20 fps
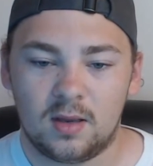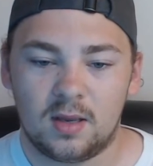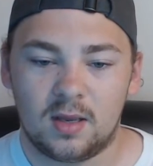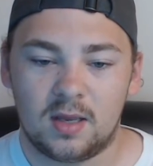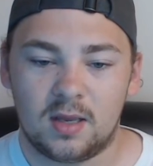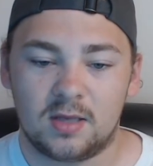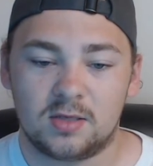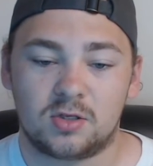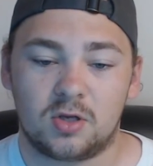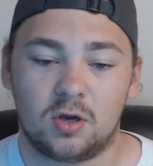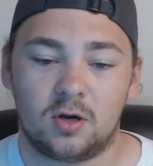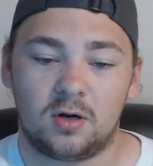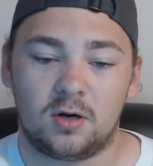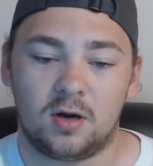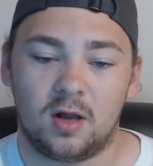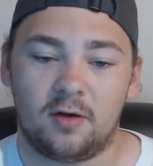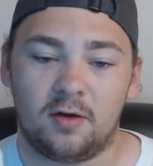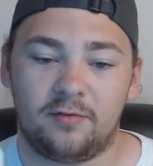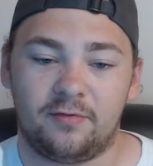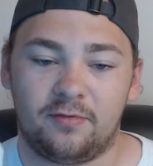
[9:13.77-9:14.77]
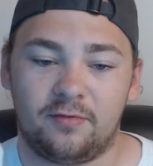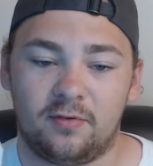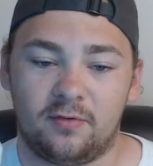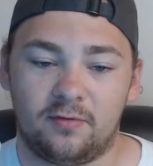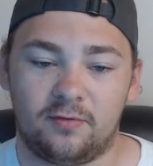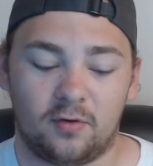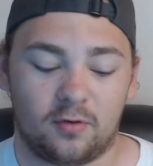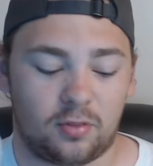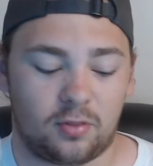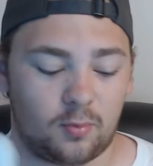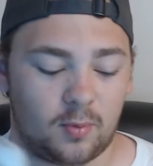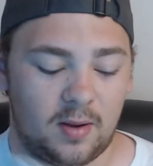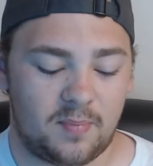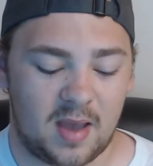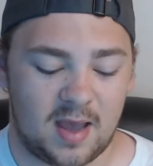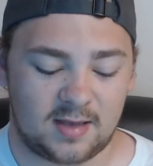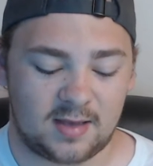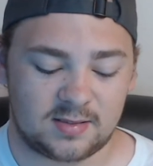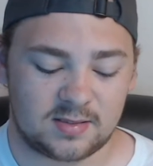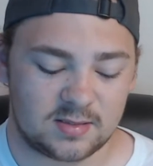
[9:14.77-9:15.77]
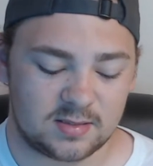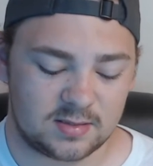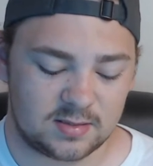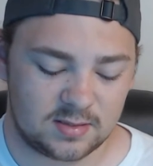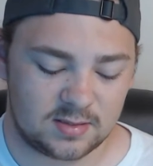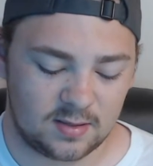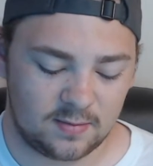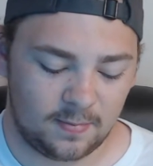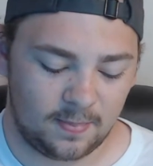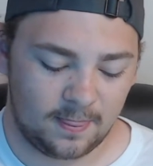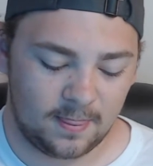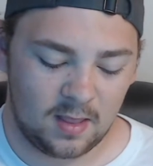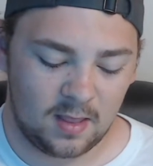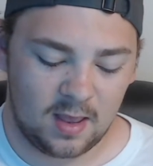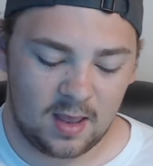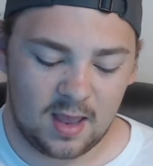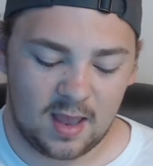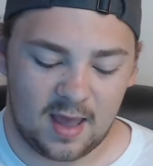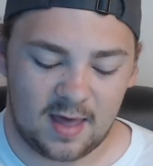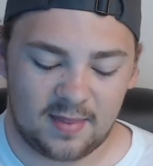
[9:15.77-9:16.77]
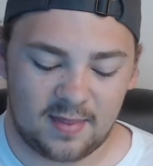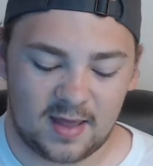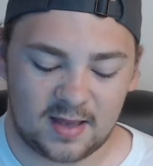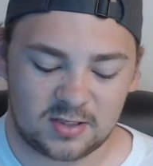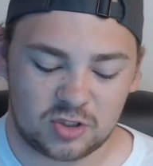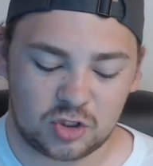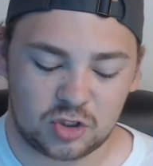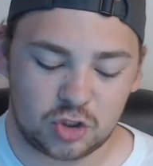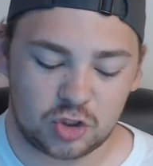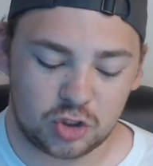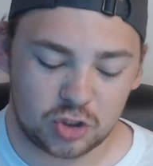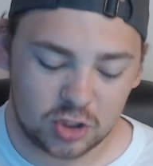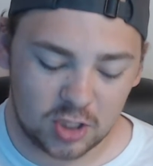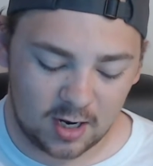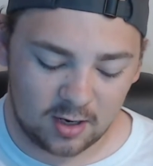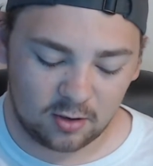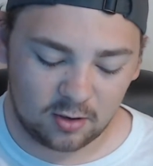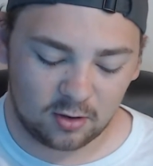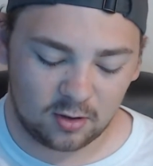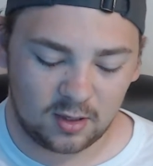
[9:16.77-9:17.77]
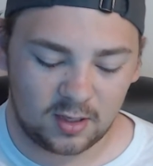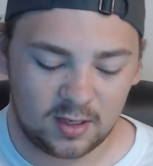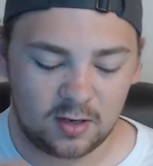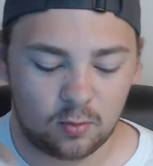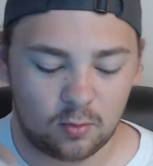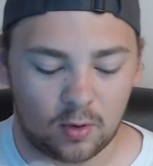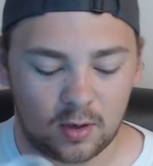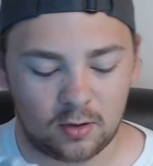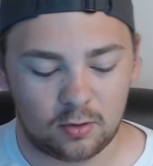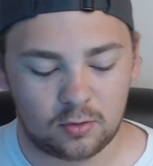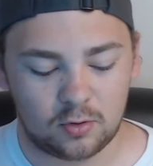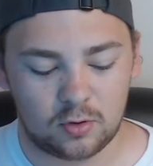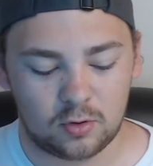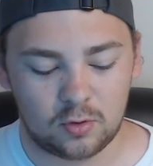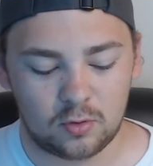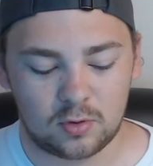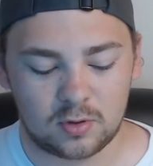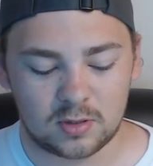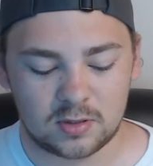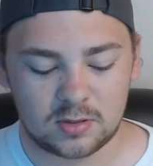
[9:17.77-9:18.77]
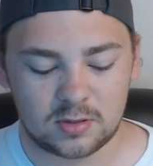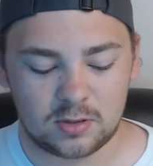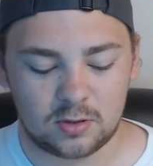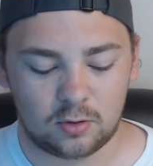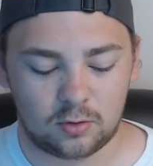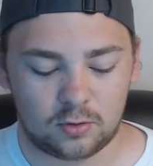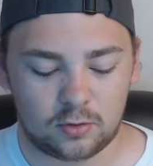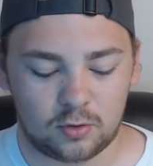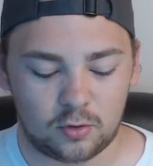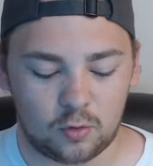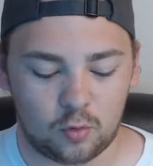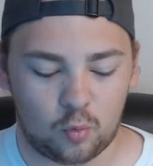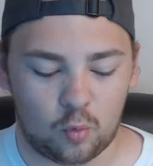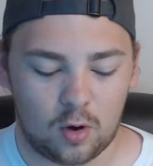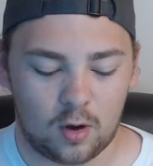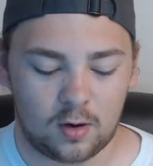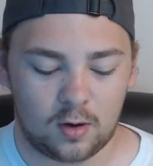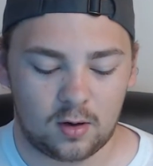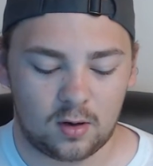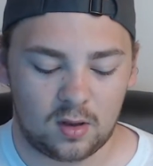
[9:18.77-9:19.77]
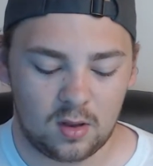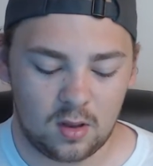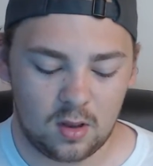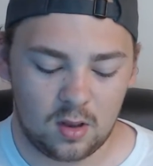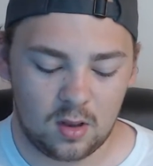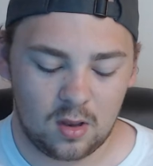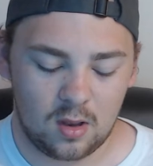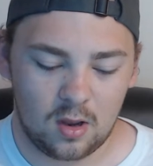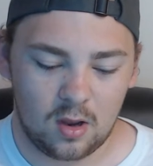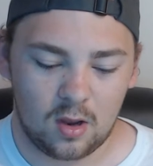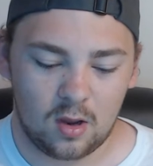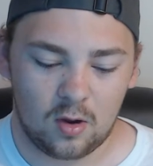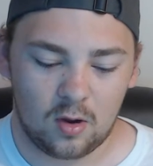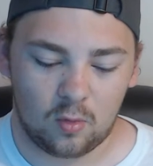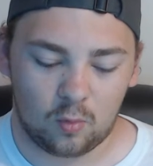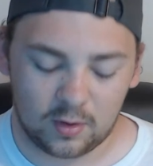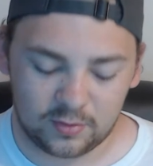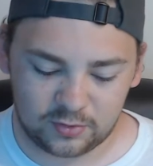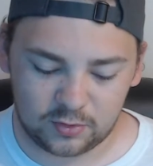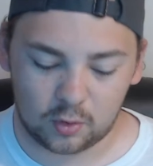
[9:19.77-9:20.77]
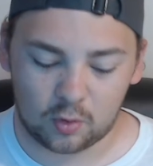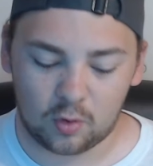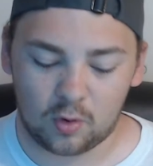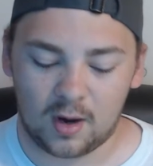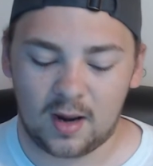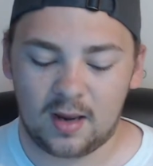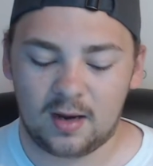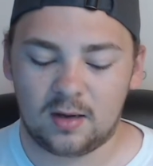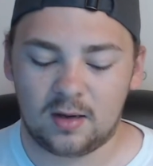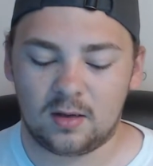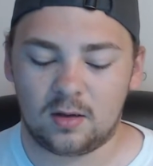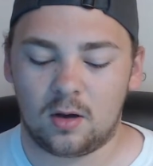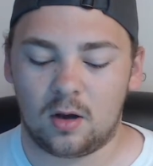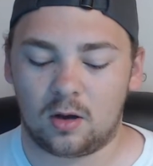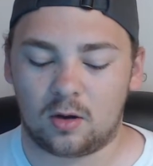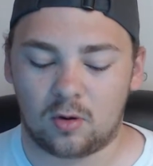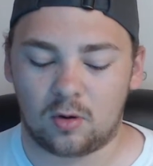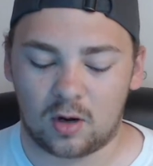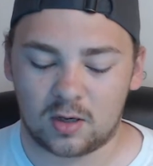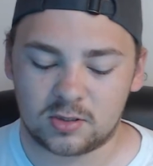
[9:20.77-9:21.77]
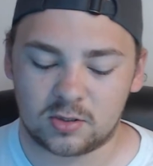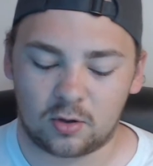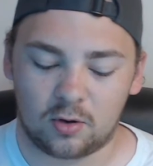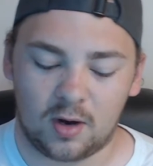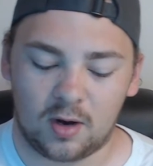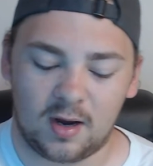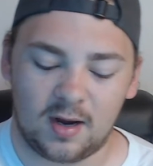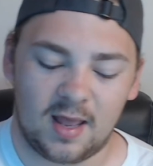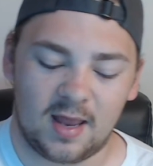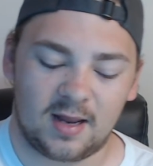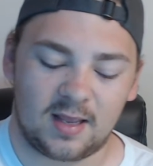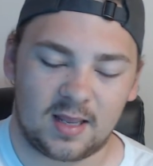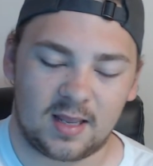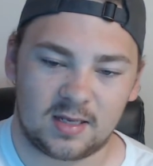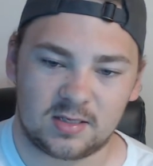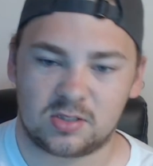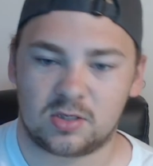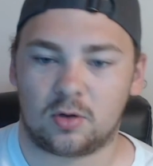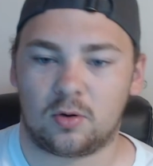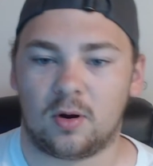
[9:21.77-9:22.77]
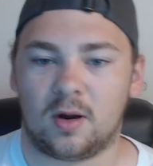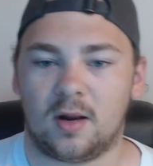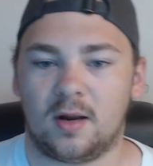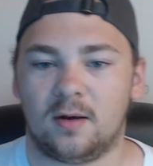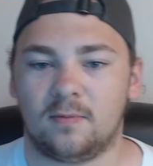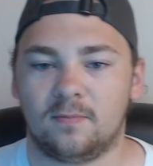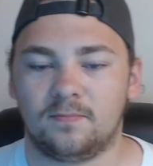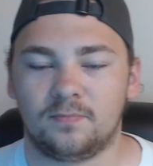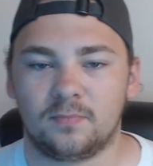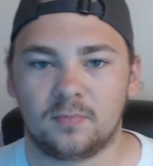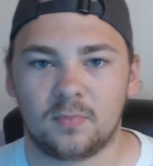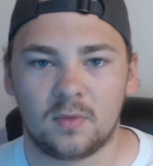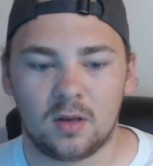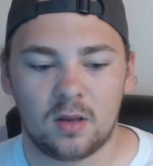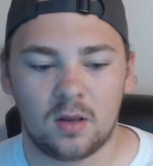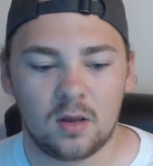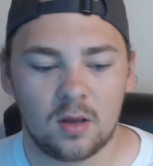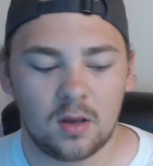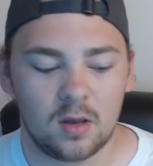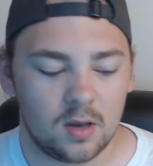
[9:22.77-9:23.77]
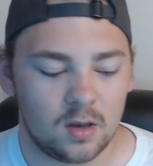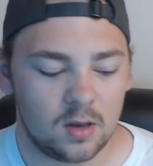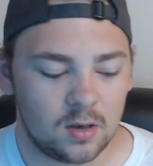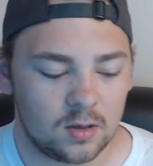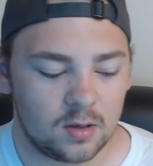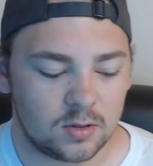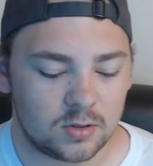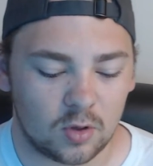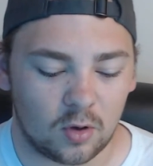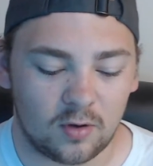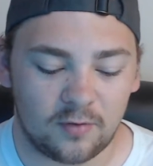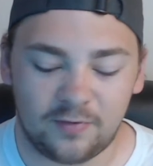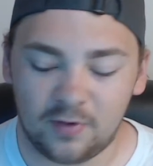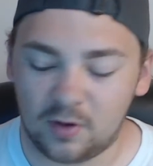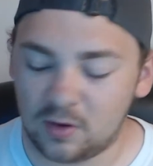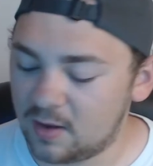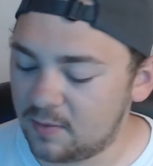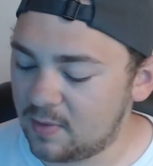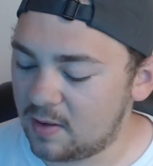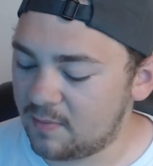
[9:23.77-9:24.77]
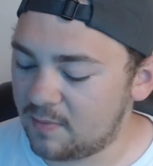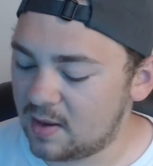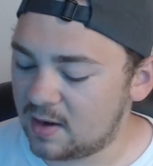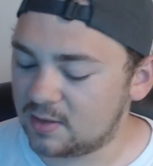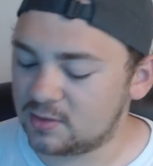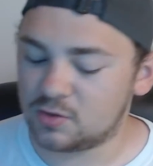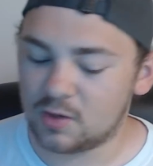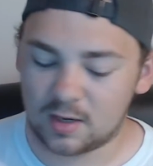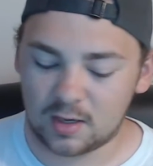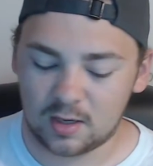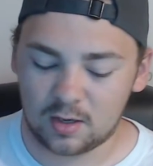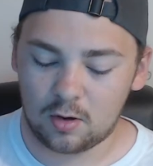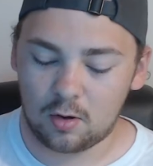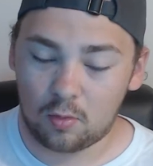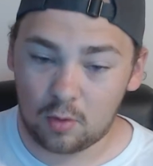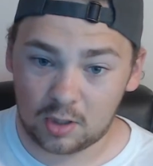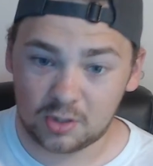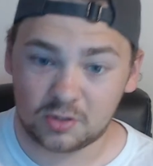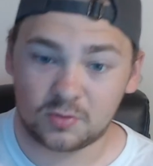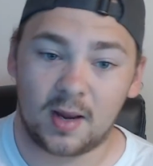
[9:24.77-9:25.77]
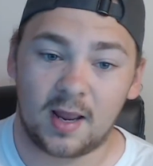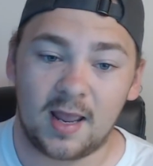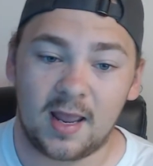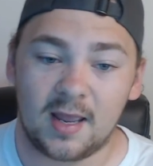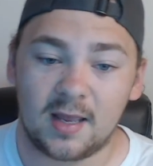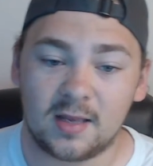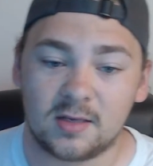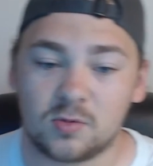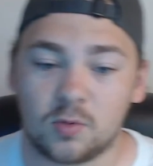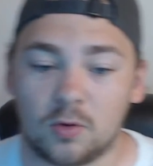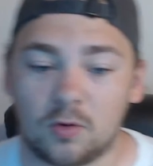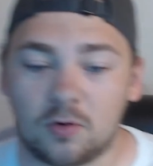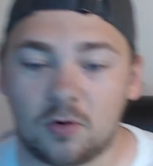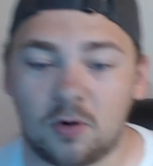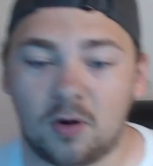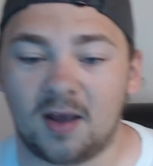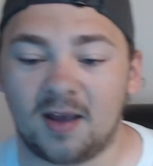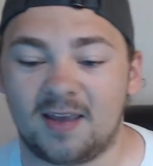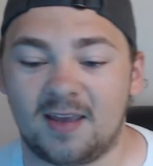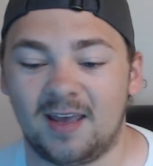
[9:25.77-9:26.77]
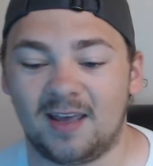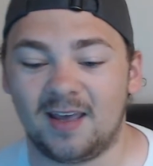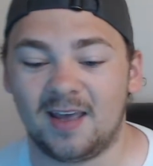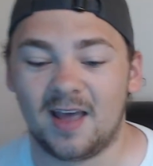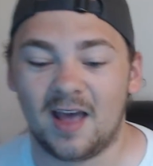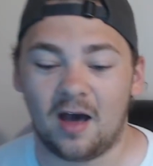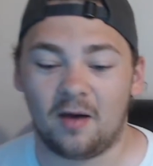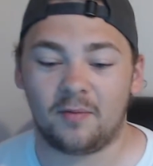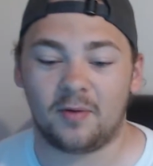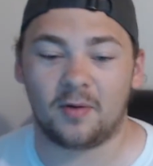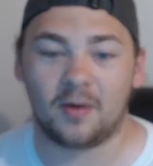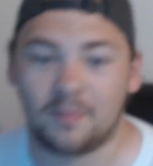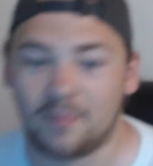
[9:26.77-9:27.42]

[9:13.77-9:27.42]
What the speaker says: is good enough for 3 passes. And that's generally what you do, because you'll do one with the grain, across the grain, and against the grain. So if you'll give me a minute so I can go wash my hands real quick, I'll be right